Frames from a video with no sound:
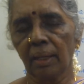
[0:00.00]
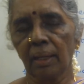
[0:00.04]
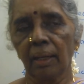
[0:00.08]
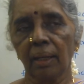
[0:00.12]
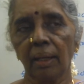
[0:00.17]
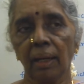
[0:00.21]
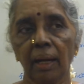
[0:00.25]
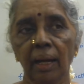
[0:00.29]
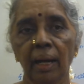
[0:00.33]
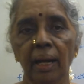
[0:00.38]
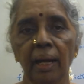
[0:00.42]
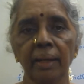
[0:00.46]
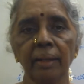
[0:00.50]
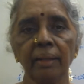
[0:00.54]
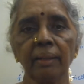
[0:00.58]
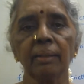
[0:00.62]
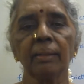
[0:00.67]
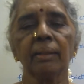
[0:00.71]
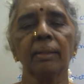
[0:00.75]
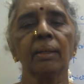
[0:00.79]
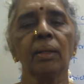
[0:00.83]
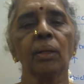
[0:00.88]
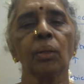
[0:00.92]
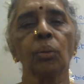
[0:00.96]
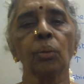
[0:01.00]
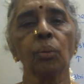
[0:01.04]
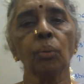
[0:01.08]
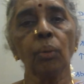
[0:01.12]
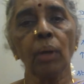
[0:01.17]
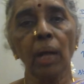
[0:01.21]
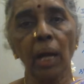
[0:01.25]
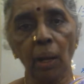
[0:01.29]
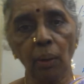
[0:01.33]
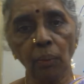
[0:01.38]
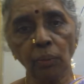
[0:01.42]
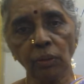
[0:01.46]
and you
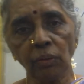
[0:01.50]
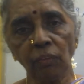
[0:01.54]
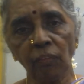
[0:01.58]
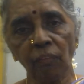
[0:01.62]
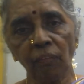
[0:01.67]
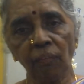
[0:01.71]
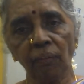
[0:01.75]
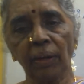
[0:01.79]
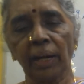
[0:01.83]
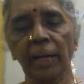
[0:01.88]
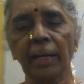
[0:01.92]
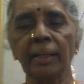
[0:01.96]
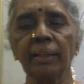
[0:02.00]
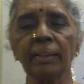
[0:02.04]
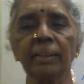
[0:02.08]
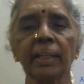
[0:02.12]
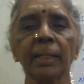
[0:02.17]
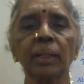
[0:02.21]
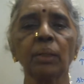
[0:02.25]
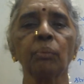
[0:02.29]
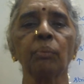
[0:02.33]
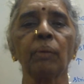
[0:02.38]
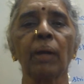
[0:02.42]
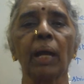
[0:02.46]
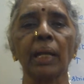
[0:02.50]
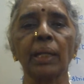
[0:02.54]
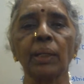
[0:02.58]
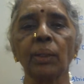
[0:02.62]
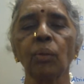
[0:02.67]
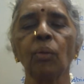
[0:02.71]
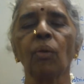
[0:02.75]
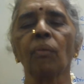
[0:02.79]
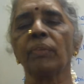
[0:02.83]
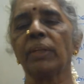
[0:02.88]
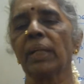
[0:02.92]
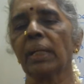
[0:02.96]
have to find that
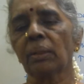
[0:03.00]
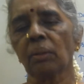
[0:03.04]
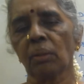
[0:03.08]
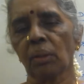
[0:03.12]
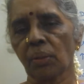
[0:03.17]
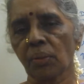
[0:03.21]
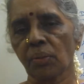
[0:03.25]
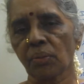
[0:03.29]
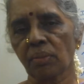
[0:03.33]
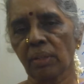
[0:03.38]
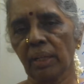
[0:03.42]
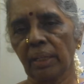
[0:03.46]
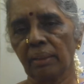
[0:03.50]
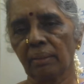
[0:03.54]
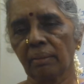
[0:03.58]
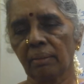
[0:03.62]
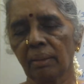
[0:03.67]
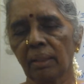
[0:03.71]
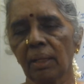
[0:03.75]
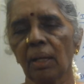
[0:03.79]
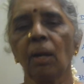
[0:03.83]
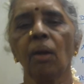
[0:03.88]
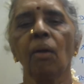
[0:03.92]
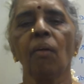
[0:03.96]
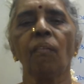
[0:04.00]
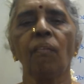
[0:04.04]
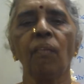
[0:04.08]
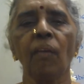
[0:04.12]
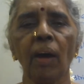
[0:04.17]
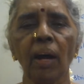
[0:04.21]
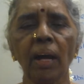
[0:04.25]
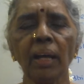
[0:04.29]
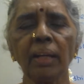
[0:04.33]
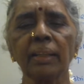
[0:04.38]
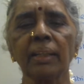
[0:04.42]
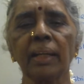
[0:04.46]
value of the constant.
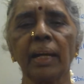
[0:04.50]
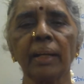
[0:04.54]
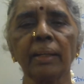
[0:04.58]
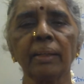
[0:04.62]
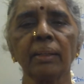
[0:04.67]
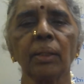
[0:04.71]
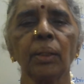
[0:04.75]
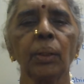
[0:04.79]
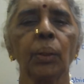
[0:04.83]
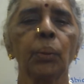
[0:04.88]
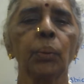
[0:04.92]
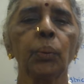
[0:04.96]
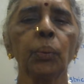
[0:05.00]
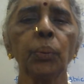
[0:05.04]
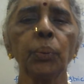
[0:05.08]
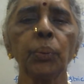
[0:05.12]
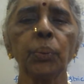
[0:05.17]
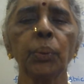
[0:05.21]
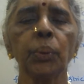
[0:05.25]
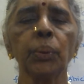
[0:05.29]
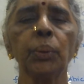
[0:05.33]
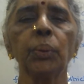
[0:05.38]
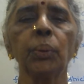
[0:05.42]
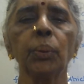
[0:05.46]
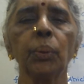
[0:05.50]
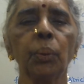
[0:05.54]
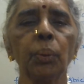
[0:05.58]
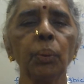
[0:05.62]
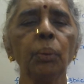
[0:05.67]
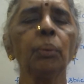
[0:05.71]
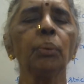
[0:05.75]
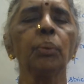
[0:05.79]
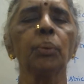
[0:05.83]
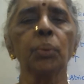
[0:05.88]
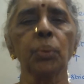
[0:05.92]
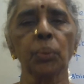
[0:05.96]
For that, you should
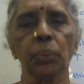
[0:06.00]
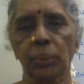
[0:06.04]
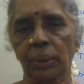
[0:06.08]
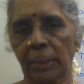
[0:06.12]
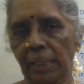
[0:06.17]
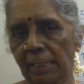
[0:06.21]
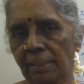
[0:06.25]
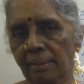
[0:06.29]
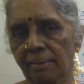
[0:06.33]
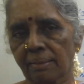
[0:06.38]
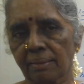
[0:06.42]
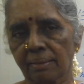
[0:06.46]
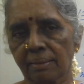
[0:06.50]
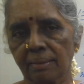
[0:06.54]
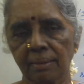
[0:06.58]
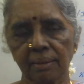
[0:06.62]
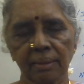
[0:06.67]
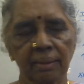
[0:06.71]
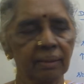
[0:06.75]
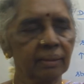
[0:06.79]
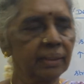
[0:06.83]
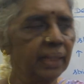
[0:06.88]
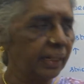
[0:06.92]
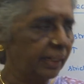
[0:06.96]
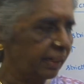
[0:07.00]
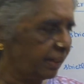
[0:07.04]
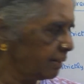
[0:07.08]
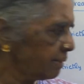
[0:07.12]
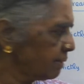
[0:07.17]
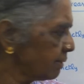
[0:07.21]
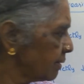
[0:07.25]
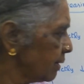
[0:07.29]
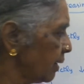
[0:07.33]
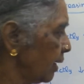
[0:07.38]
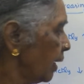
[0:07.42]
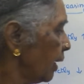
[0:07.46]
know two things. That is,
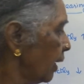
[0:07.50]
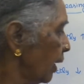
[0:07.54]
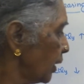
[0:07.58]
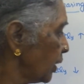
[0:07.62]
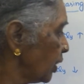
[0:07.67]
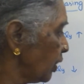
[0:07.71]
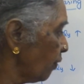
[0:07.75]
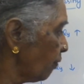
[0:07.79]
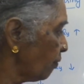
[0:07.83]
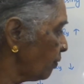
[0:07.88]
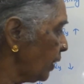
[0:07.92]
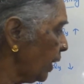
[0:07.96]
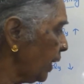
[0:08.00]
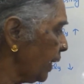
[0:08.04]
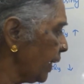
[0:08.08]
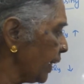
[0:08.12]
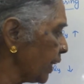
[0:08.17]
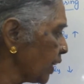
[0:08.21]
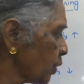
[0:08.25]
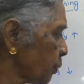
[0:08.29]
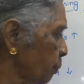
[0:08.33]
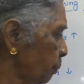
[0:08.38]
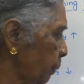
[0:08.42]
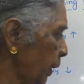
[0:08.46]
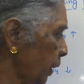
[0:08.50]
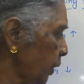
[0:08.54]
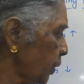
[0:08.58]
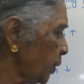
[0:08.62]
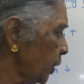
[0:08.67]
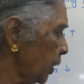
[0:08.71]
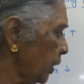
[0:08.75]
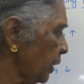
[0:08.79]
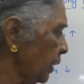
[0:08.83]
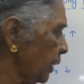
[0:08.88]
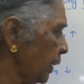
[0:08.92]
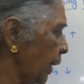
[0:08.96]
if the
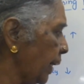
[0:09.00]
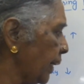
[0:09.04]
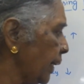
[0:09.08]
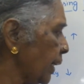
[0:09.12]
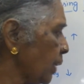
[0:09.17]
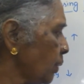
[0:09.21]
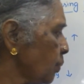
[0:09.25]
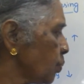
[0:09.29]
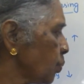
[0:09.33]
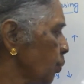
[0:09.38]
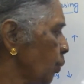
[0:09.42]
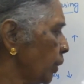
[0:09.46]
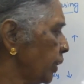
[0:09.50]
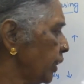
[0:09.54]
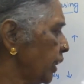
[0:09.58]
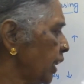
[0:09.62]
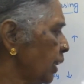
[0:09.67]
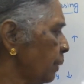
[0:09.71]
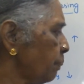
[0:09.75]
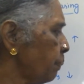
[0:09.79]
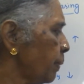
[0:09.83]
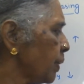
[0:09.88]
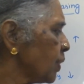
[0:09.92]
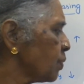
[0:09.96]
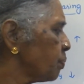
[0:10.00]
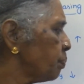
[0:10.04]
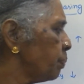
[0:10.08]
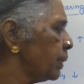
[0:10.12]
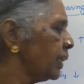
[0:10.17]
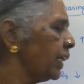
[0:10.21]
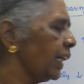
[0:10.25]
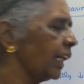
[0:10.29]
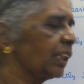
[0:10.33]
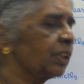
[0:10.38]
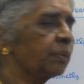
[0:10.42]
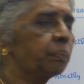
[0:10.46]
expression ax squared plus
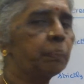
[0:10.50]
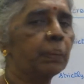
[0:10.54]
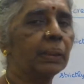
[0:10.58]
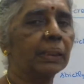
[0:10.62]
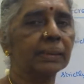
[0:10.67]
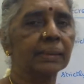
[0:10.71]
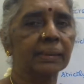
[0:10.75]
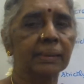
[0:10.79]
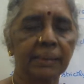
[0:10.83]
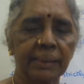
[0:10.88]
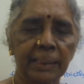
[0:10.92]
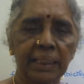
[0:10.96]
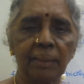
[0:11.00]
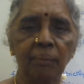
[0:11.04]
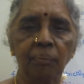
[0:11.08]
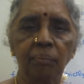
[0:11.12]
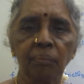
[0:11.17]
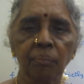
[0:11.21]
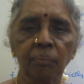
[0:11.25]
bx plus c